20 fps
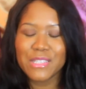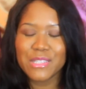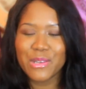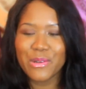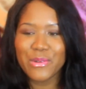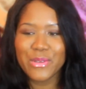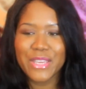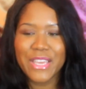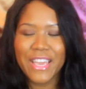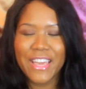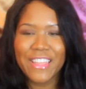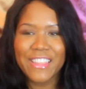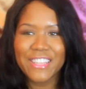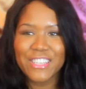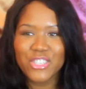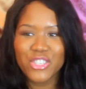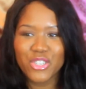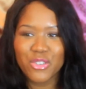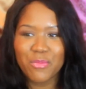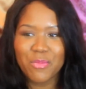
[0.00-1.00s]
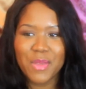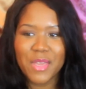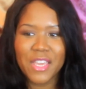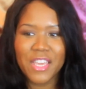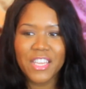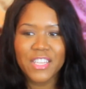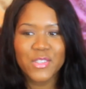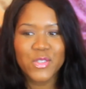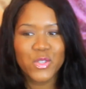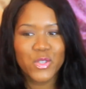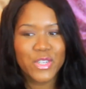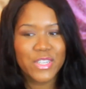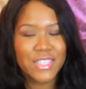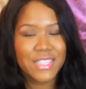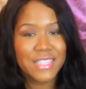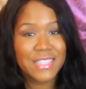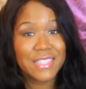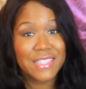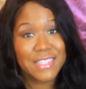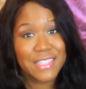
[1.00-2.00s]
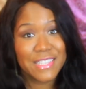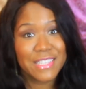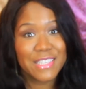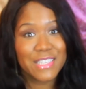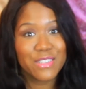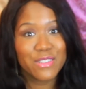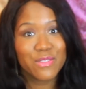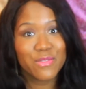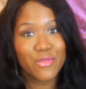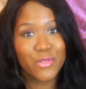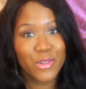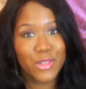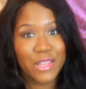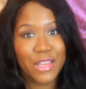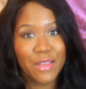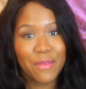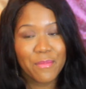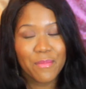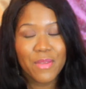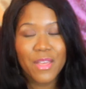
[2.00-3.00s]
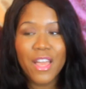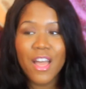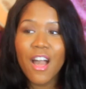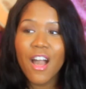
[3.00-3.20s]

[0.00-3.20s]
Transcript: So yeah, that should be an interesting season for them.